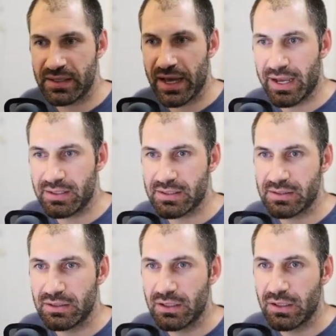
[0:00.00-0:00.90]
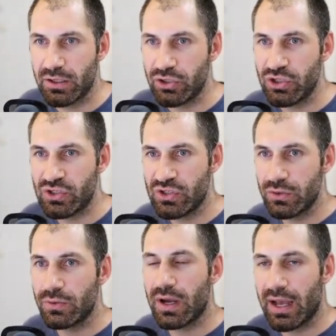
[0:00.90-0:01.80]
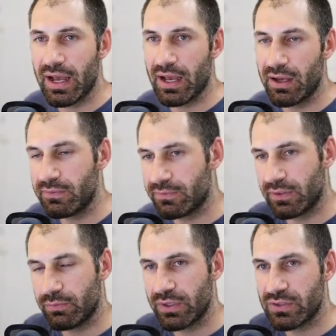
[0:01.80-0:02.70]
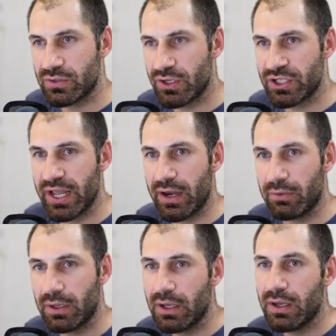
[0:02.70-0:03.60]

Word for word: that you still have, if we search now,